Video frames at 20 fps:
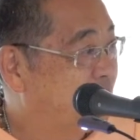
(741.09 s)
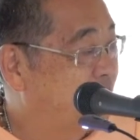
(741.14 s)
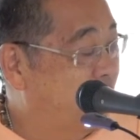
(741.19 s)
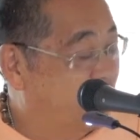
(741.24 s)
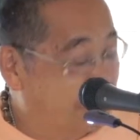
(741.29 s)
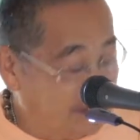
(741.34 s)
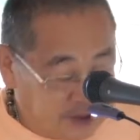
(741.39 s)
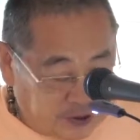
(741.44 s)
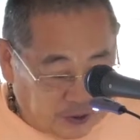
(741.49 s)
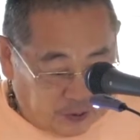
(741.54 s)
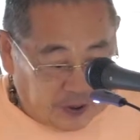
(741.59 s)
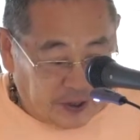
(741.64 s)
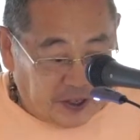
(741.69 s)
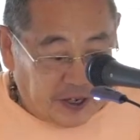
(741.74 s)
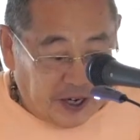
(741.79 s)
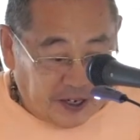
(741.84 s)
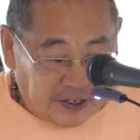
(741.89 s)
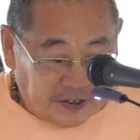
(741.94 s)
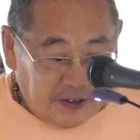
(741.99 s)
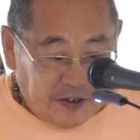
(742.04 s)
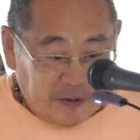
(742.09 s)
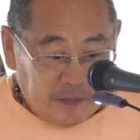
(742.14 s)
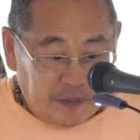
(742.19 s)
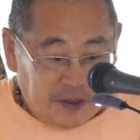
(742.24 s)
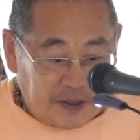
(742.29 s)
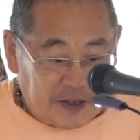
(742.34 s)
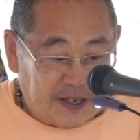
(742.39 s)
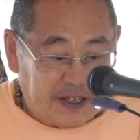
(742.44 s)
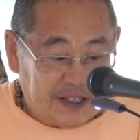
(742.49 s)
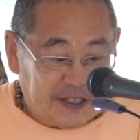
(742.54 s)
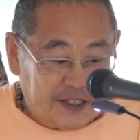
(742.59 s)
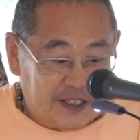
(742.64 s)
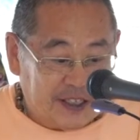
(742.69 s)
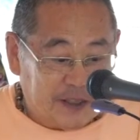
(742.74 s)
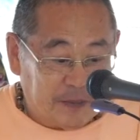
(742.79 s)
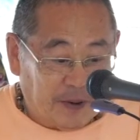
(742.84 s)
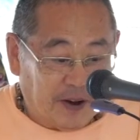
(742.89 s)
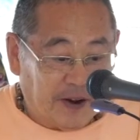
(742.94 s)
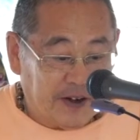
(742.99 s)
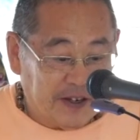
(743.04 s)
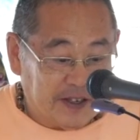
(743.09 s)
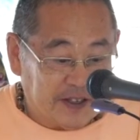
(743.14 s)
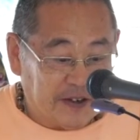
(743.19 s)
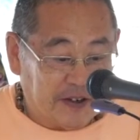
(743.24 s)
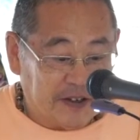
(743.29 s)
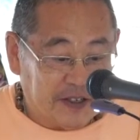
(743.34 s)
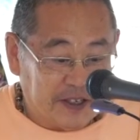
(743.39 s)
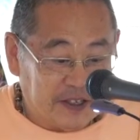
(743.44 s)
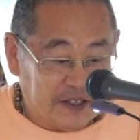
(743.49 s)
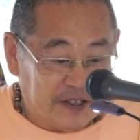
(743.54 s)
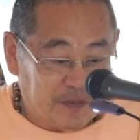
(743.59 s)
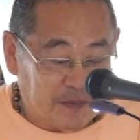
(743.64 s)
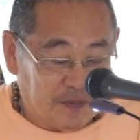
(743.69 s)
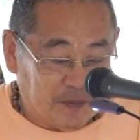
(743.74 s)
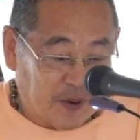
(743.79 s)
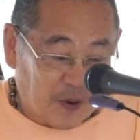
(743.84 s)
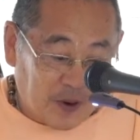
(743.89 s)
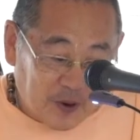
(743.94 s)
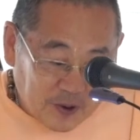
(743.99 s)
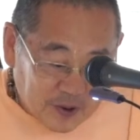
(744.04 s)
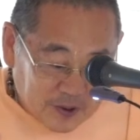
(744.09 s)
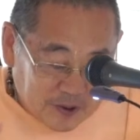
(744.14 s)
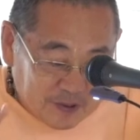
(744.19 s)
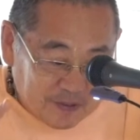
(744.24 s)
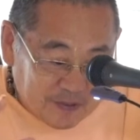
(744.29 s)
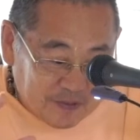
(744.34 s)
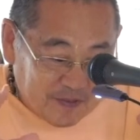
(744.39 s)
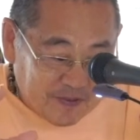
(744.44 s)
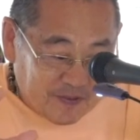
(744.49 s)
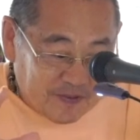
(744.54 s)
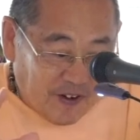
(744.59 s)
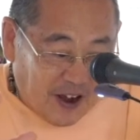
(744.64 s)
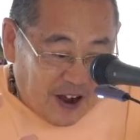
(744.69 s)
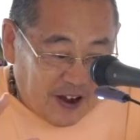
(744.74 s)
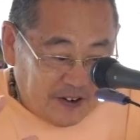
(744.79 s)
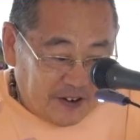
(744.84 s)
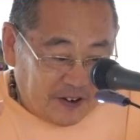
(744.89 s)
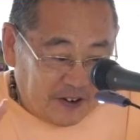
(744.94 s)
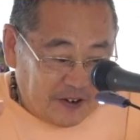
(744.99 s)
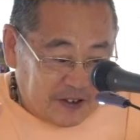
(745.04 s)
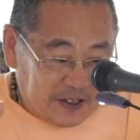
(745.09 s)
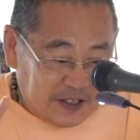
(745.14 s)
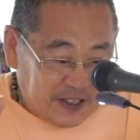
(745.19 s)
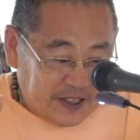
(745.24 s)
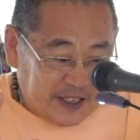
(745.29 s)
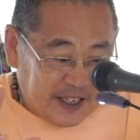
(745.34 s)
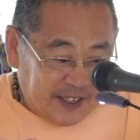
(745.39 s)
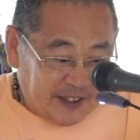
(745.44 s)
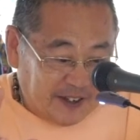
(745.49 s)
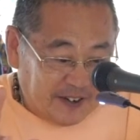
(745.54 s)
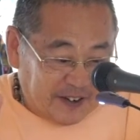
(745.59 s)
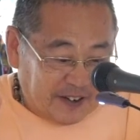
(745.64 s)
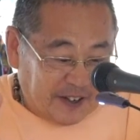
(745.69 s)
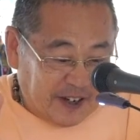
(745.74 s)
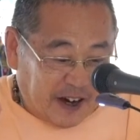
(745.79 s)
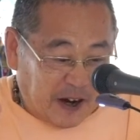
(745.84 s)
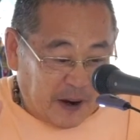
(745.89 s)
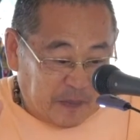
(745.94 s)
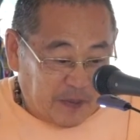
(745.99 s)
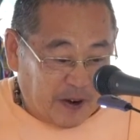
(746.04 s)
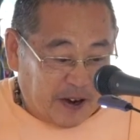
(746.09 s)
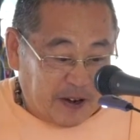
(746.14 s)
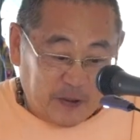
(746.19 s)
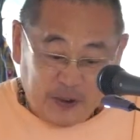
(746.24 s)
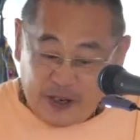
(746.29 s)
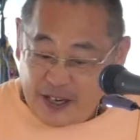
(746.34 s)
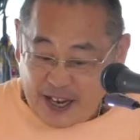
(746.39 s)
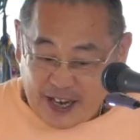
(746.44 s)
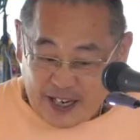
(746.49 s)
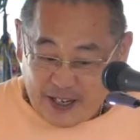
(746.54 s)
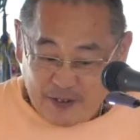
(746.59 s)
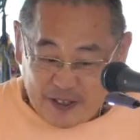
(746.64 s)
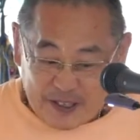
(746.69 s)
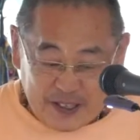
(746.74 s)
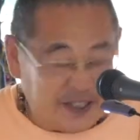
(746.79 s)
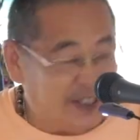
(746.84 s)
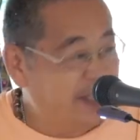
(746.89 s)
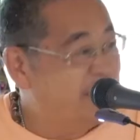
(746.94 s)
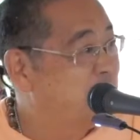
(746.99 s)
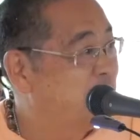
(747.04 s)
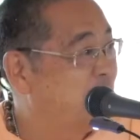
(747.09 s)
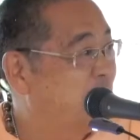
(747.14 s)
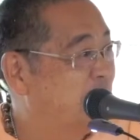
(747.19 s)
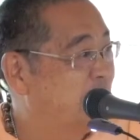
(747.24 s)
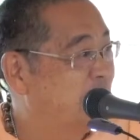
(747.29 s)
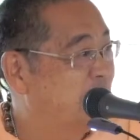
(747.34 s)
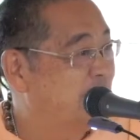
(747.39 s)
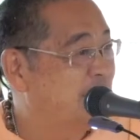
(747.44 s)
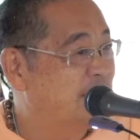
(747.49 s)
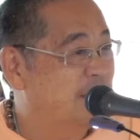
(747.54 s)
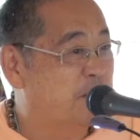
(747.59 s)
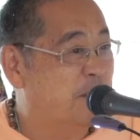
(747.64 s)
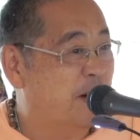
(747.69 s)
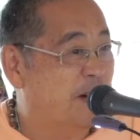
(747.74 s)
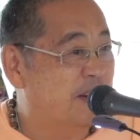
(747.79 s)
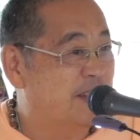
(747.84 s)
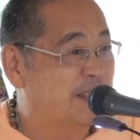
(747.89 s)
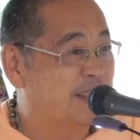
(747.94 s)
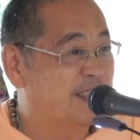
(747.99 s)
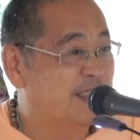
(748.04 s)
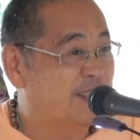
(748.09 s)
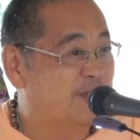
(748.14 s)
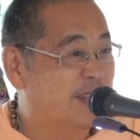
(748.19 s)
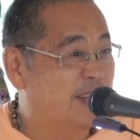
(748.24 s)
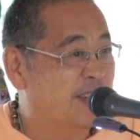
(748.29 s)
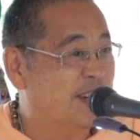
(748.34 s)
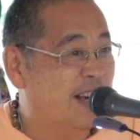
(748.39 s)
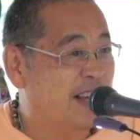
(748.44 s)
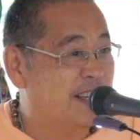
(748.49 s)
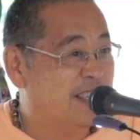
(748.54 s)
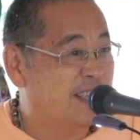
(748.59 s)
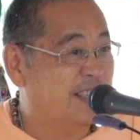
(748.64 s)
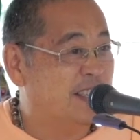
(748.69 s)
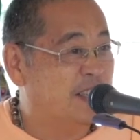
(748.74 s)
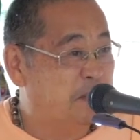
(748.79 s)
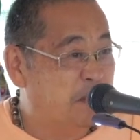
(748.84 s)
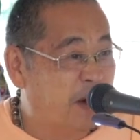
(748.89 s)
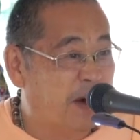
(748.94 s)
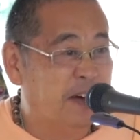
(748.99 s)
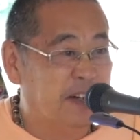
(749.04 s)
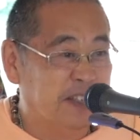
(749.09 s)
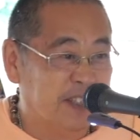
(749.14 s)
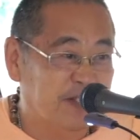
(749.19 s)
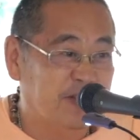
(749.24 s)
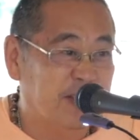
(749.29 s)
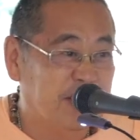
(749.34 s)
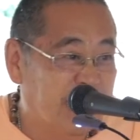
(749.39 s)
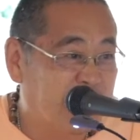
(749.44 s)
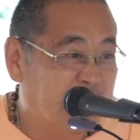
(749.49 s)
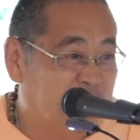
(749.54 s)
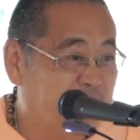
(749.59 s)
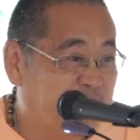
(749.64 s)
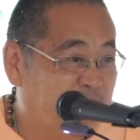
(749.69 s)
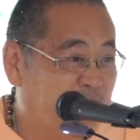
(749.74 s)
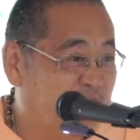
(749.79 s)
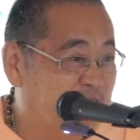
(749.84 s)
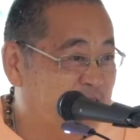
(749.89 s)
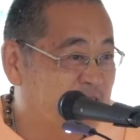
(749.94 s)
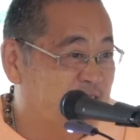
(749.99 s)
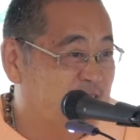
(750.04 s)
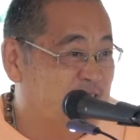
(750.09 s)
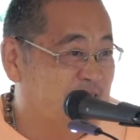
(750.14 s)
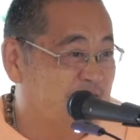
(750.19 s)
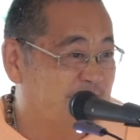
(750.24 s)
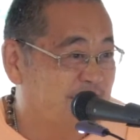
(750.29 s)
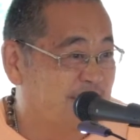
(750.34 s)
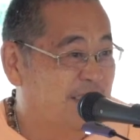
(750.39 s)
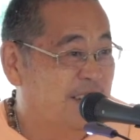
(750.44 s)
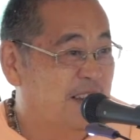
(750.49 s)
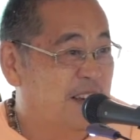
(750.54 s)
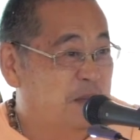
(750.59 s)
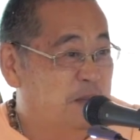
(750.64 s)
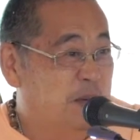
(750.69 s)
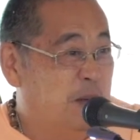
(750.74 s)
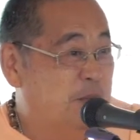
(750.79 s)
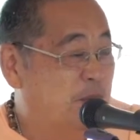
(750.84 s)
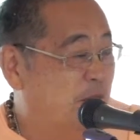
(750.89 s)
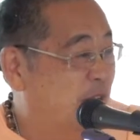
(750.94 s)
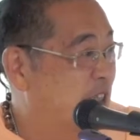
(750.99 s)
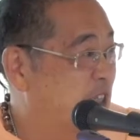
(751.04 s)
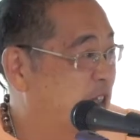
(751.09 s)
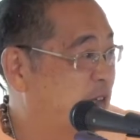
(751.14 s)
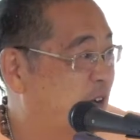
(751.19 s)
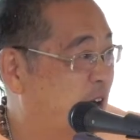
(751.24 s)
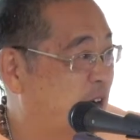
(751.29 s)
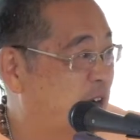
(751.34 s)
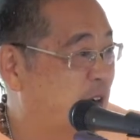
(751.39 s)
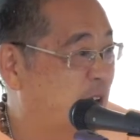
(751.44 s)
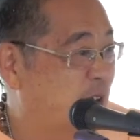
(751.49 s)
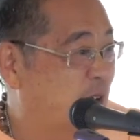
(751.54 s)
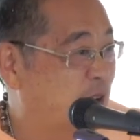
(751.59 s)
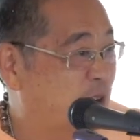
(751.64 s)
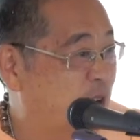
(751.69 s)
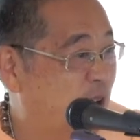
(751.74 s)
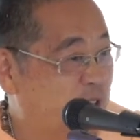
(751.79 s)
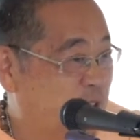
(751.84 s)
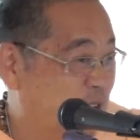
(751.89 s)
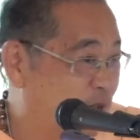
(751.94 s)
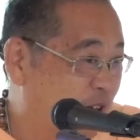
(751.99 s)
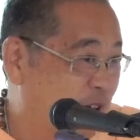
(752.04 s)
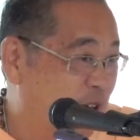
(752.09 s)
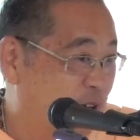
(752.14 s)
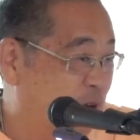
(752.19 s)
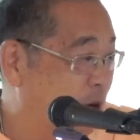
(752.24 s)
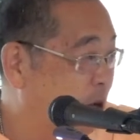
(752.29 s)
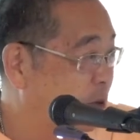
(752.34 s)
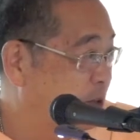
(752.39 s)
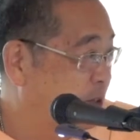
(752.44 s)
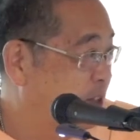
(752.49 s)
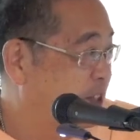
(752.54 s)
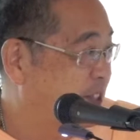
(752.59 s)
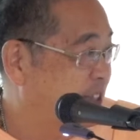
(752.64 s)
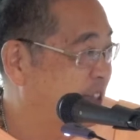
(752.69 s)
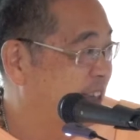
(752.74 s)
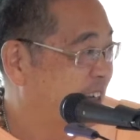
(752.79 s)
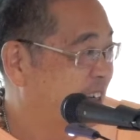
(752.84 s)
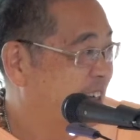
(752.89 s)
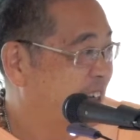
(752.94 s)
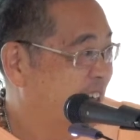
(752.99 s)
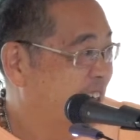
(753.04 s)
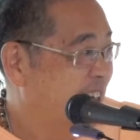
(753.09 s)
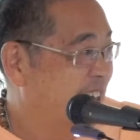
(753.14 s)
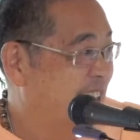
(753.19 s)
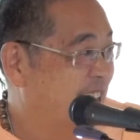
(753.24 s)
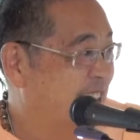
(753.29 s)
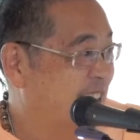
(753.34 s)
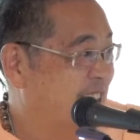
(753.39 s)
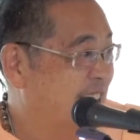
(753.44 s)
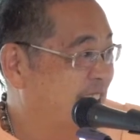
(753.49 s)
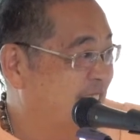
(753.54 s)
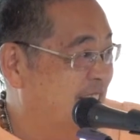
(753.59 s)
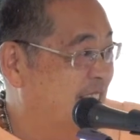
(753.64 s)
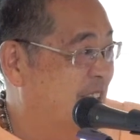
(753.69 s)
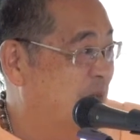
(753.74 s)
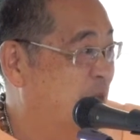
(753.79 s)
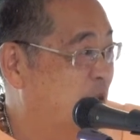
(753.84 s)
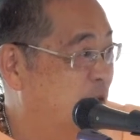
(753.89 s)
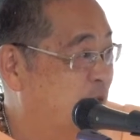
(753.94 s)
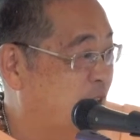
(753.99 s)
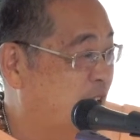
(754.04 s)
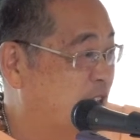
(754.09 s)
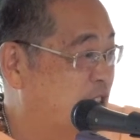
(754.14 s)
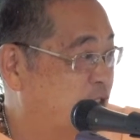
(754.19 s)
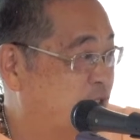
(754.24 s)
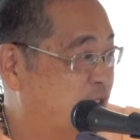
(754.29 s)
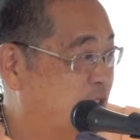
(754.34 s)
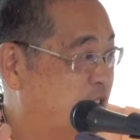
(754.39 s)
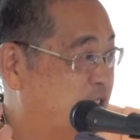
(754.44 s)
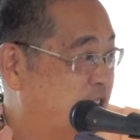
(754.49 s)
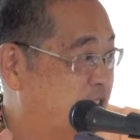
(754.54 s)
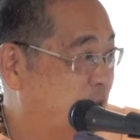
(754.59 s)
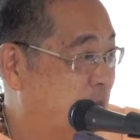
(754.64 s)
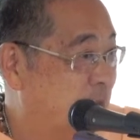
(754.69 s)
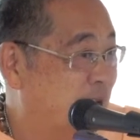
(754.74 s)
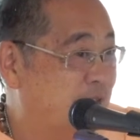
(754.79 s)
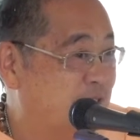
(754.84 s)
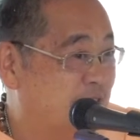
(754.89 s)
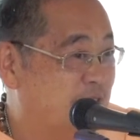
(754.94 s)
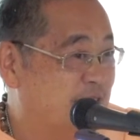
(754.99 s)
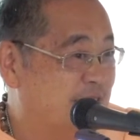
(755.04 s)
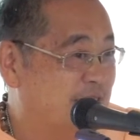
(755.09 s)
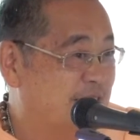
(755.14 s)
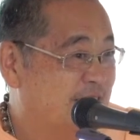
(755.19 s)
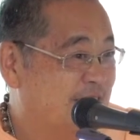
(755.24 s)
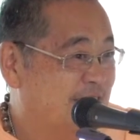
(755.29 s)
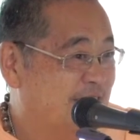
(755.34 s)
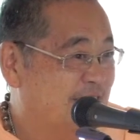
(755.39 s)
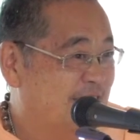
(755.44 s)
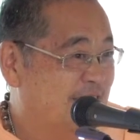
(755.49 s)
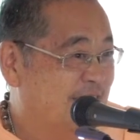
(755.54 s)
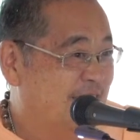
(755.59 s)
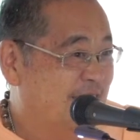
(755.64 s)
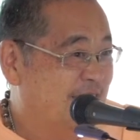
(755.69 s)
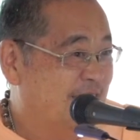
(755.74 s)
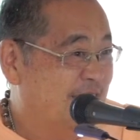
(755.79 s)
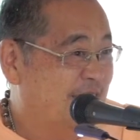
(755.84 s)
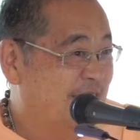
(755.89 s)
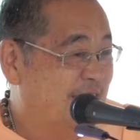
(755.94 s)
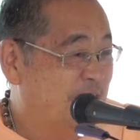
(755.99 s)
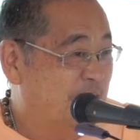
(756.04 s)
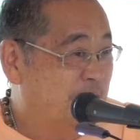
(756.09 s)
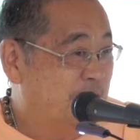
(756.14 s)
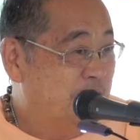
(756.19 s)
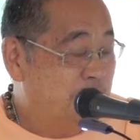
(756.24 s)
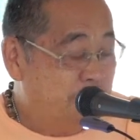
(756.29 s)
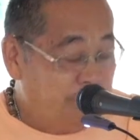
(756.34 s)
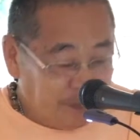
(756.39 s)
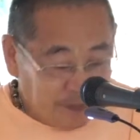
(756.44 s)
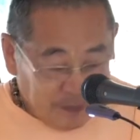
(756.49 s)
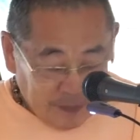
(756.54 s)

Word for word: Uh, so again, because these bodies are more finer and subtler than our body, we can't even see many of these bodies. So we cannot see the bodies of the devatas and people on Svargalok or even the ghosts in the in the Bhuvar sphere just above us. Huh? Eh?